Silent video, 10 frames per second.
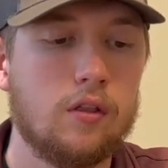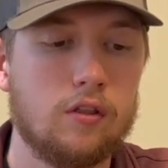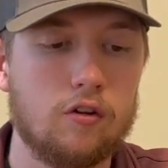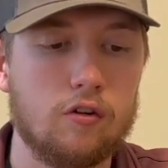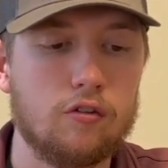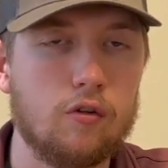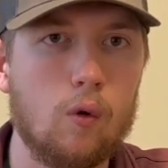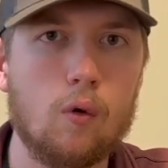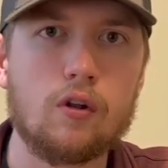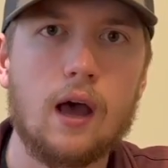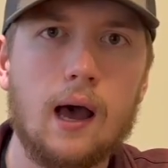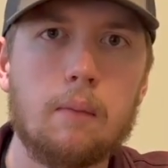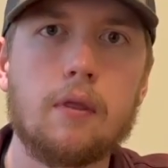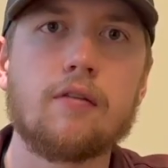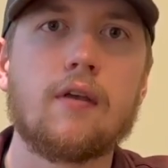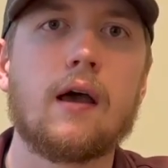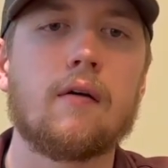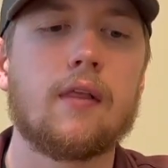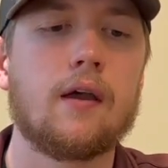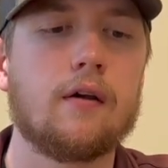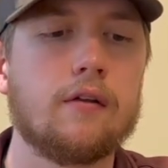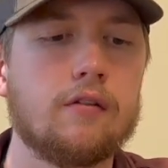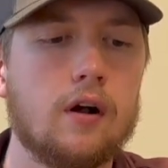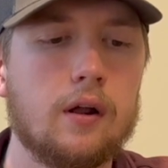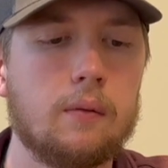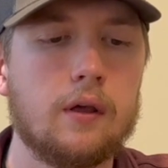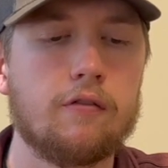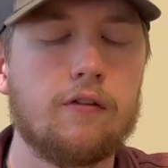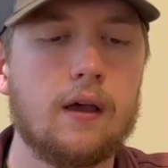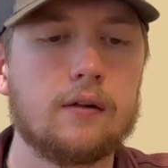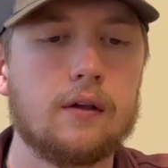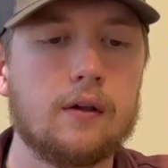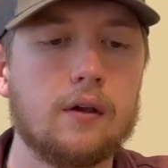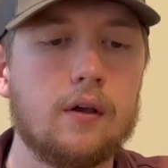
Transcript: your soil type that's out there, it's not only affecting,